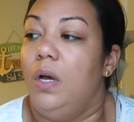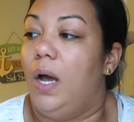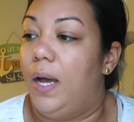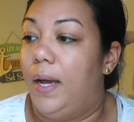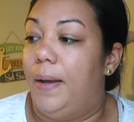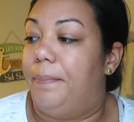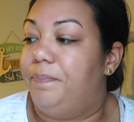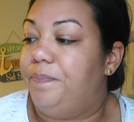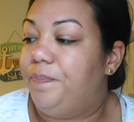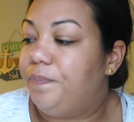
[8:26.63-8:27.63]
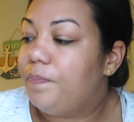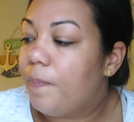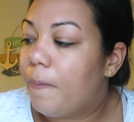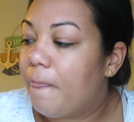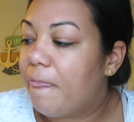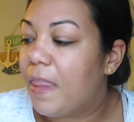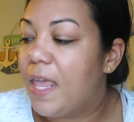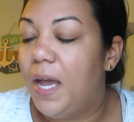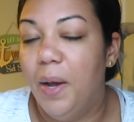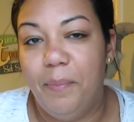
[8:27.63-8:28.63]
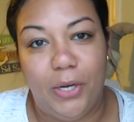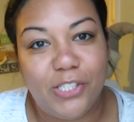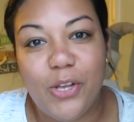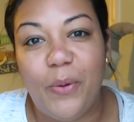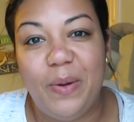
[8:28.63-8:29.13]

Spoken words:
I'm also